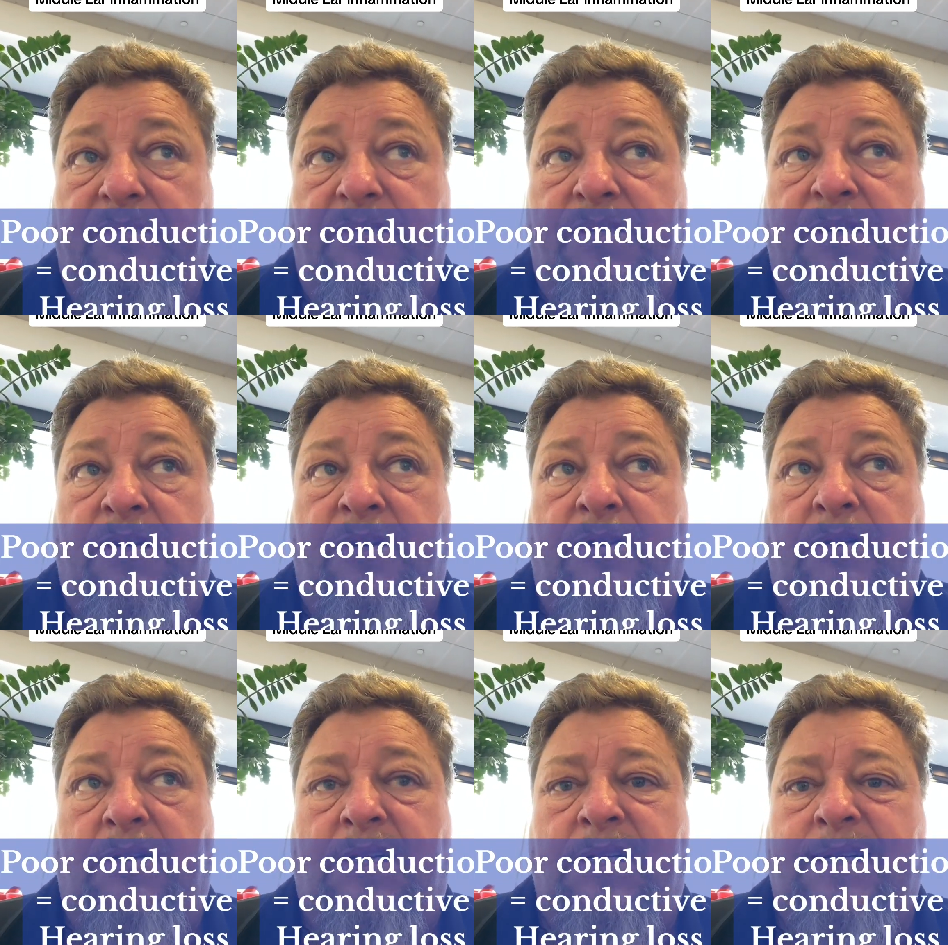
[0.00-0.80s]

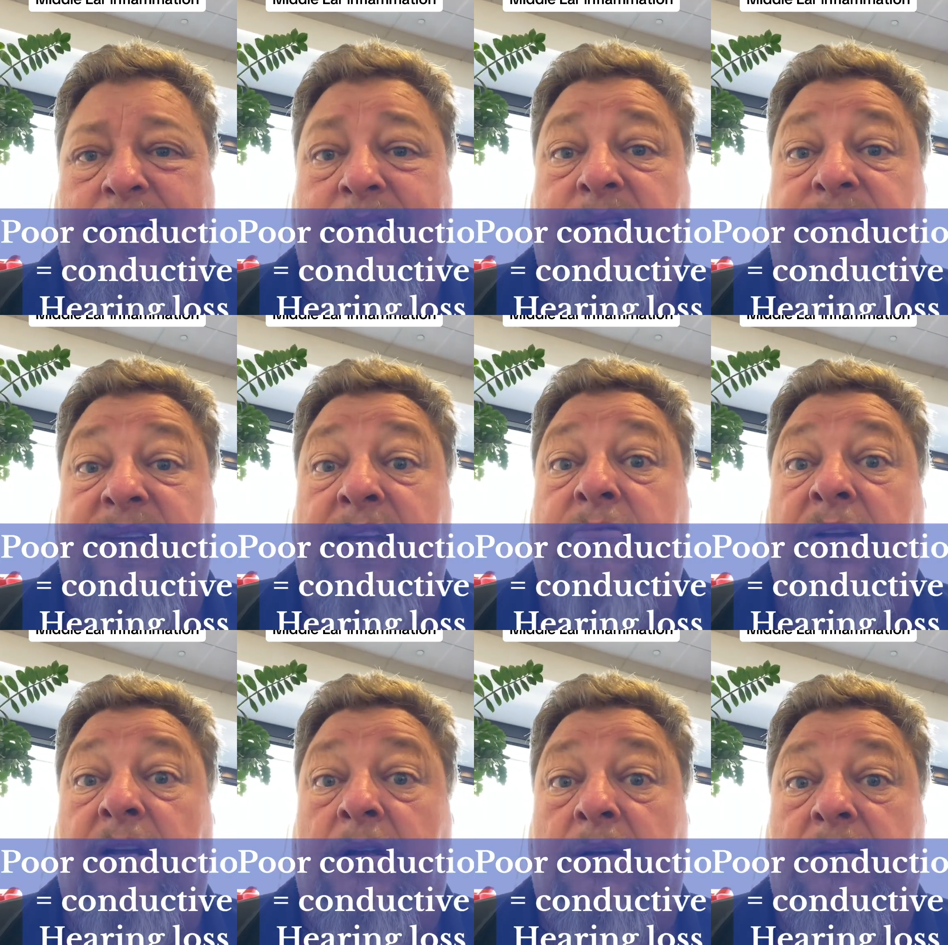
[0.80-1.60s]
So conductive
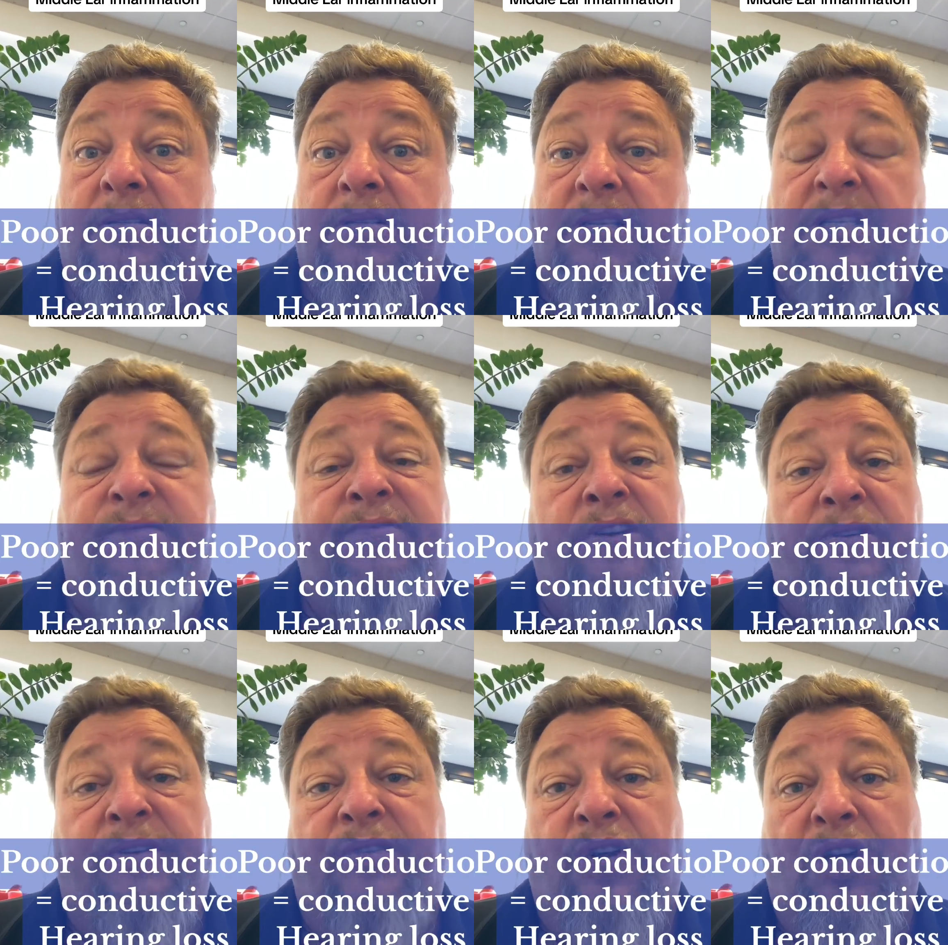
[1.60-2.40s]
hearing loss is
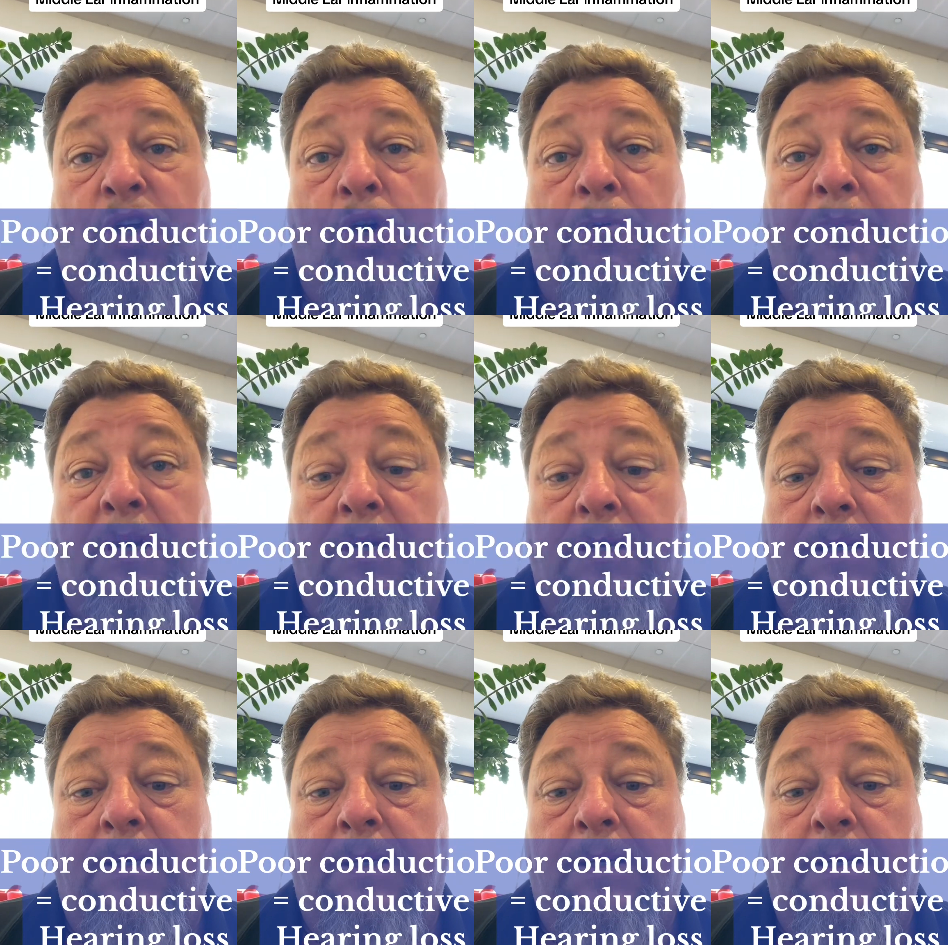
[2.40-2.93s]
very, very common